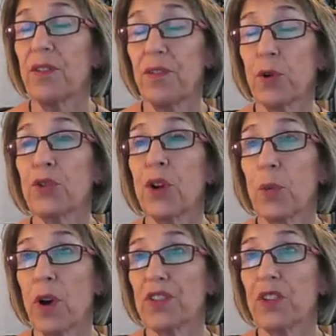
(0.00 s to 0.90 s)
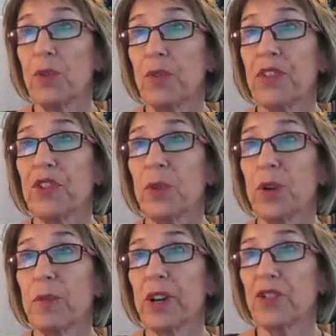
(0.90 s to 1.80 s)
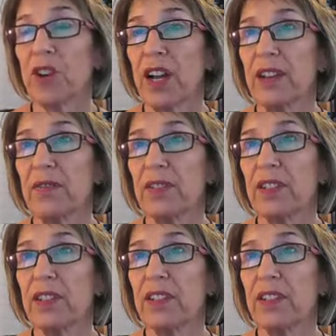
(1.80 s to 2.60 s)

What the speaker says: the folder I want to move it to in my Drive.